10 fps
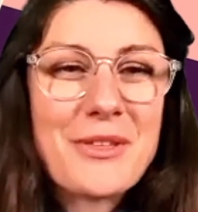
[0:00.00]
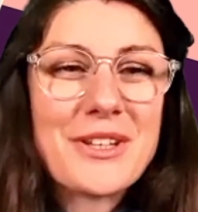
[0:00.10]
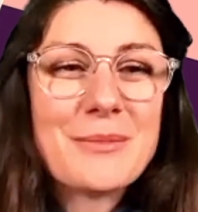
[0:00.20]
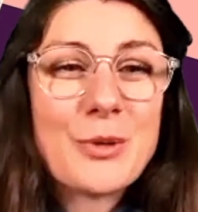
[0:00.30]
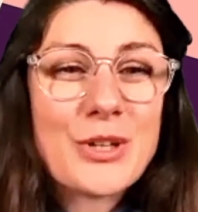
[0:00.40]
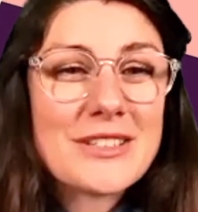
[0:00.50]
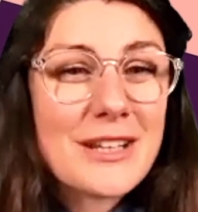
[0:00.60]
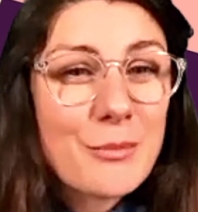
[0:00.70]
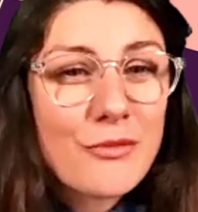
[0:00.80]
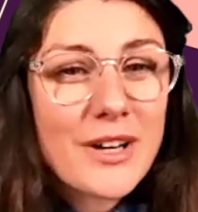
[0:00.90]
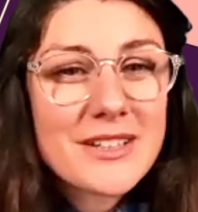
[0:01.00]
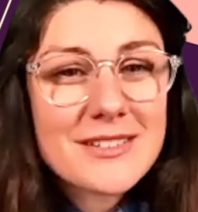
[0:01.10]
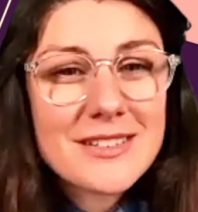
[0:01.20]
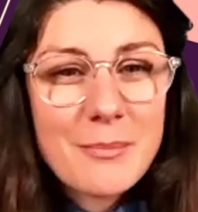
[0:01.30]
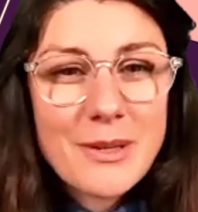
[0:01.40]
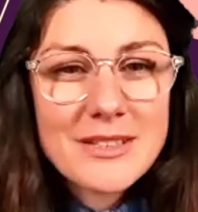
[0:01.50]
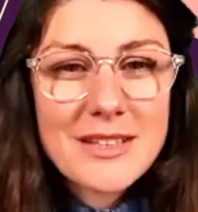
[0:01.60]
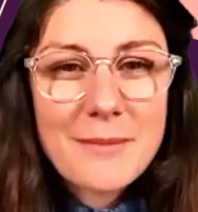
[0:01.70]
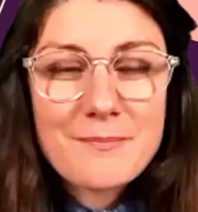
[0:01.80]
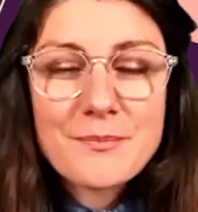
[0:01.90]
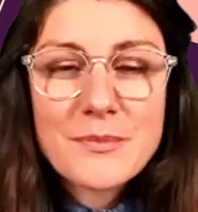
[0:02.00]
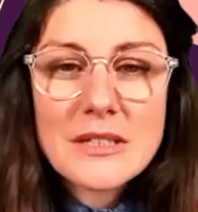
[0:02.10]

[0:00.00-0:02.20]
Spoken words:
that the book is going to provide a step-by-step